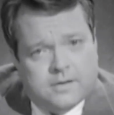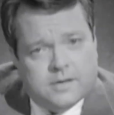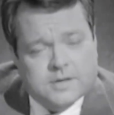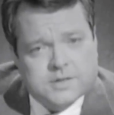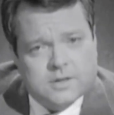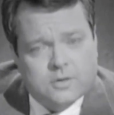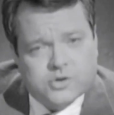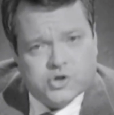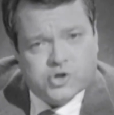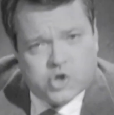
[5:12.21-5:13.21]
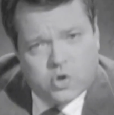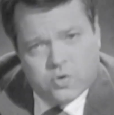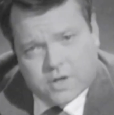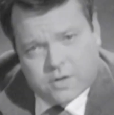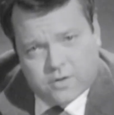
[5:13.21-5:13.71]
They're slow to show
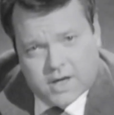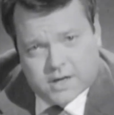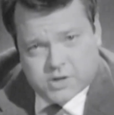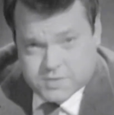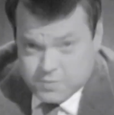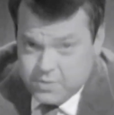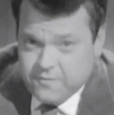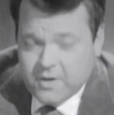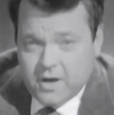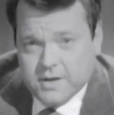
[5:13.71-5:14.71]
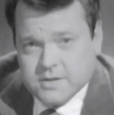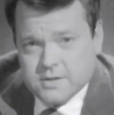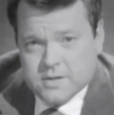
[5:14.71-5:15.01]
their reactions. We find,